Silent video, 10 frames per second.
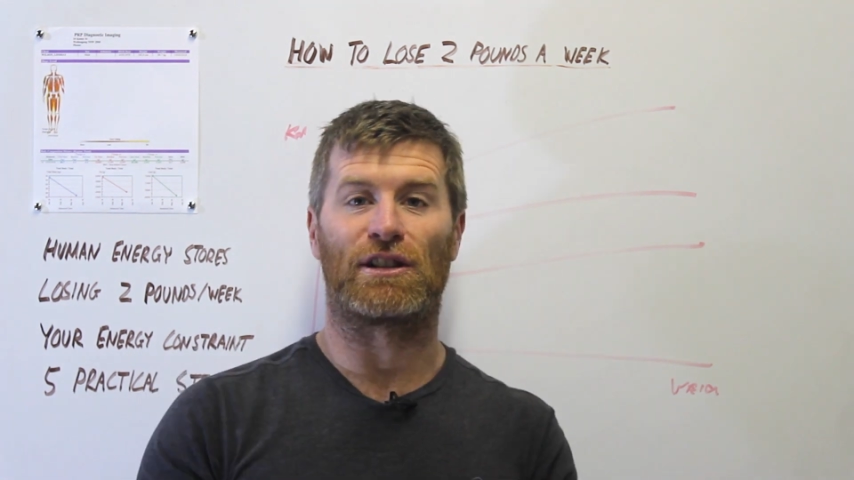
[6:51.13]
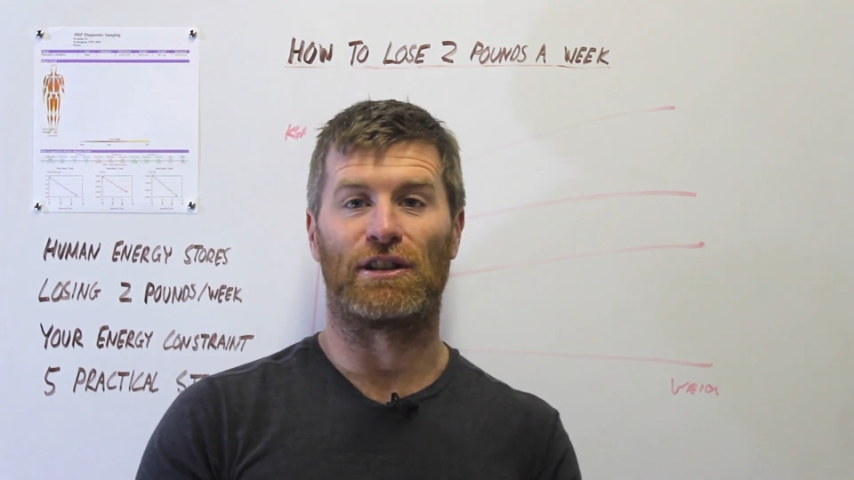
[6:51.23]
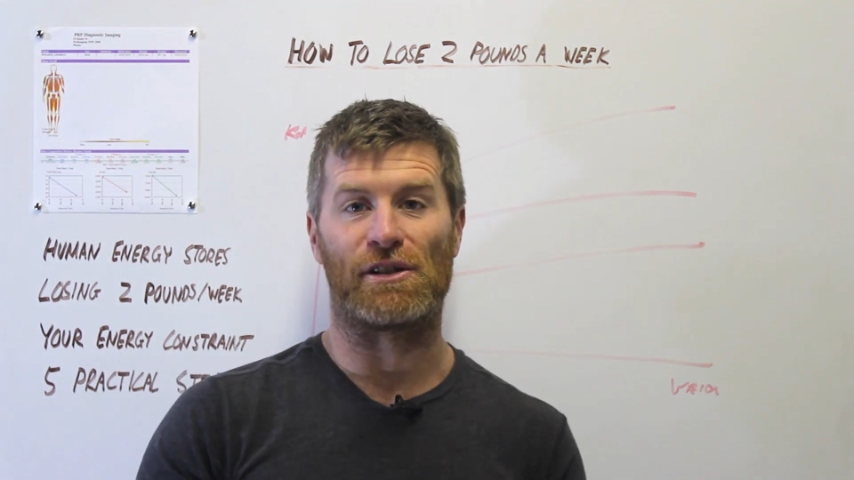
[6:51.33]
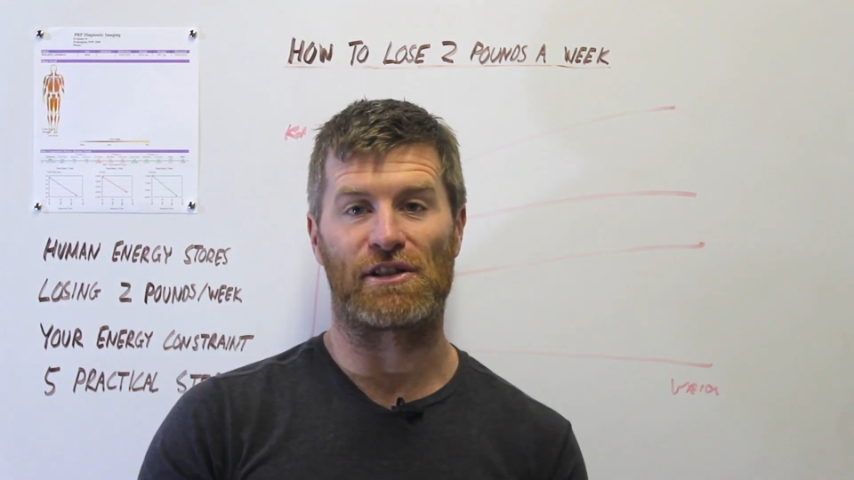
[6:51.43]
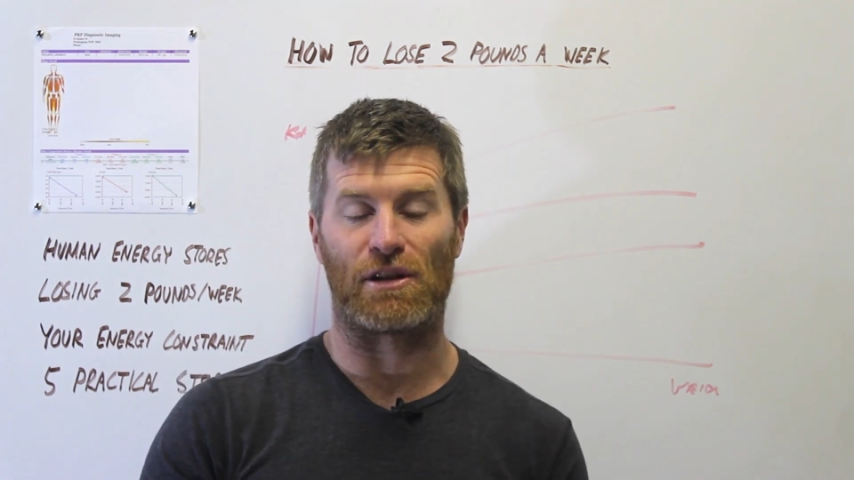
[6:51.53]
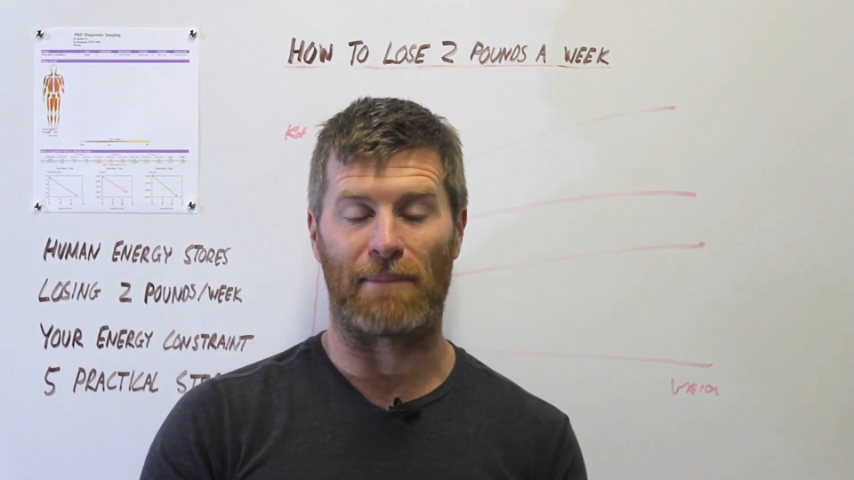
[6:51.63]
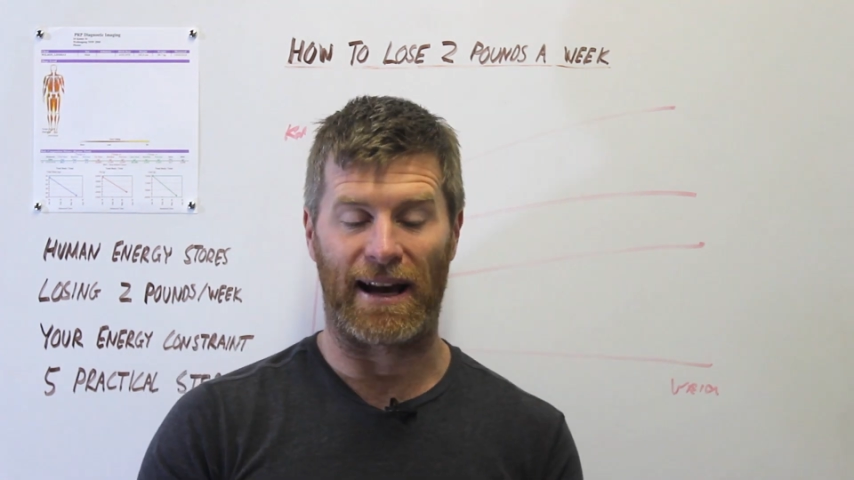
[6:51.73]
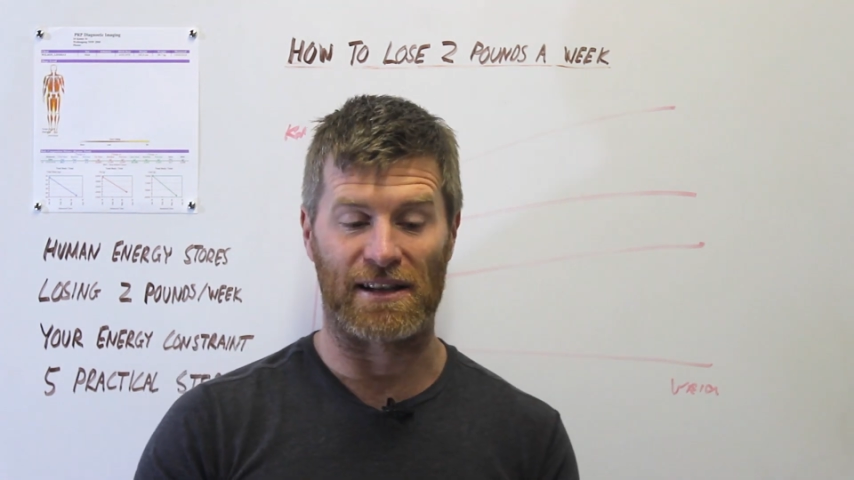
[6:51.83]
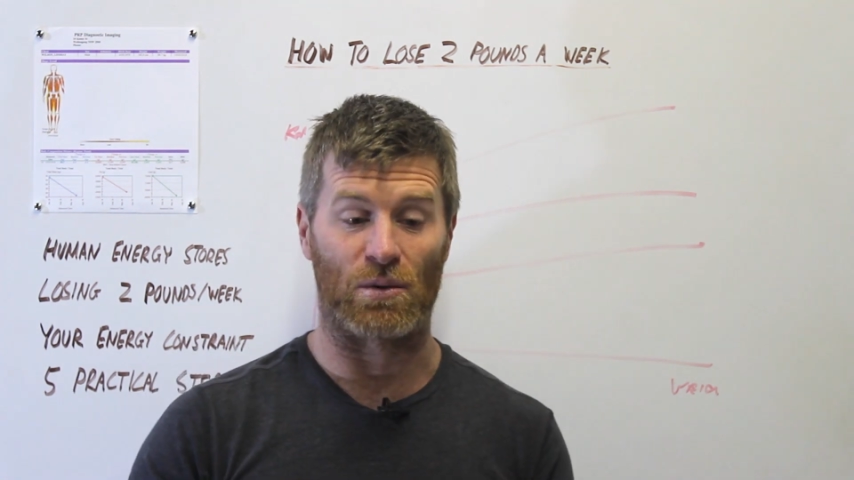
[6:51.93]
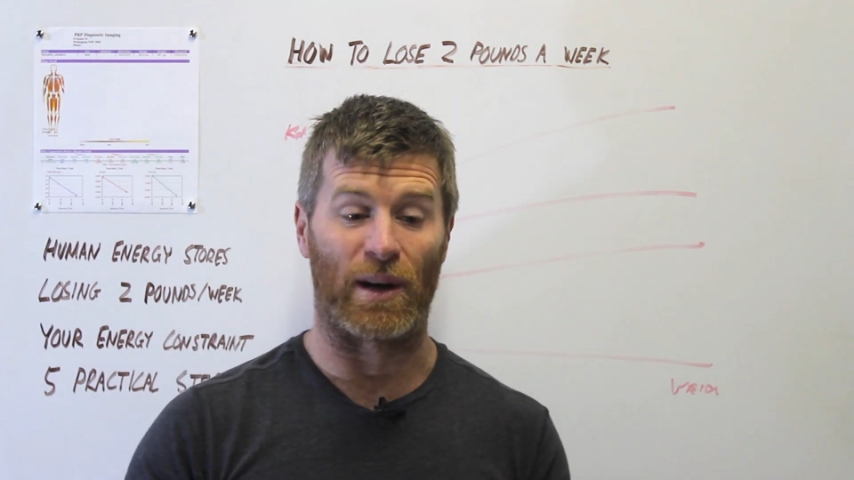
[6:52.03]
to lose 2
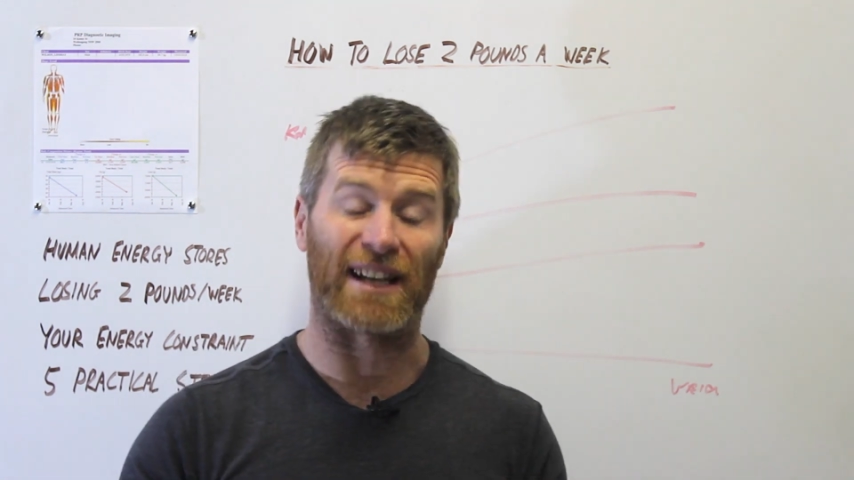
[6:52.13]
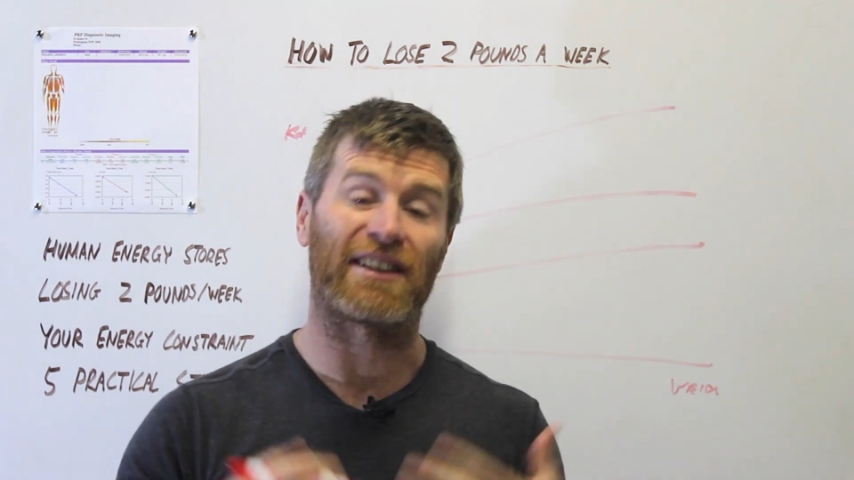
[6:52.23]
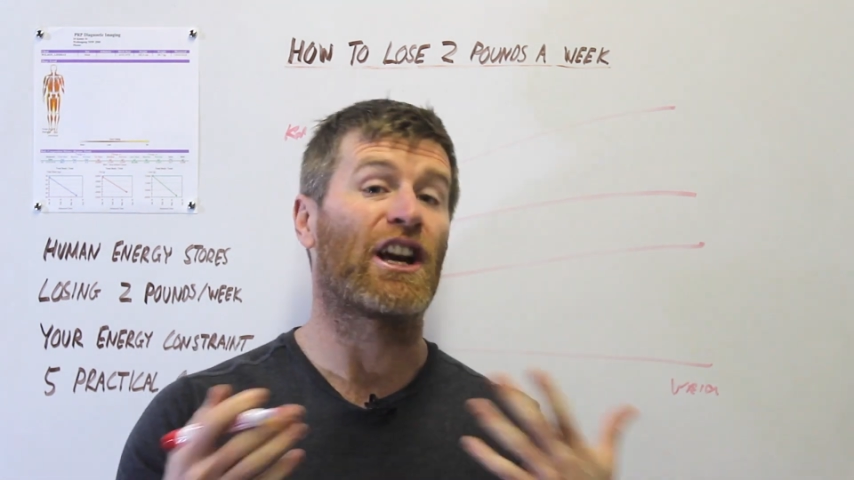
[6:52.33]
pounds a week.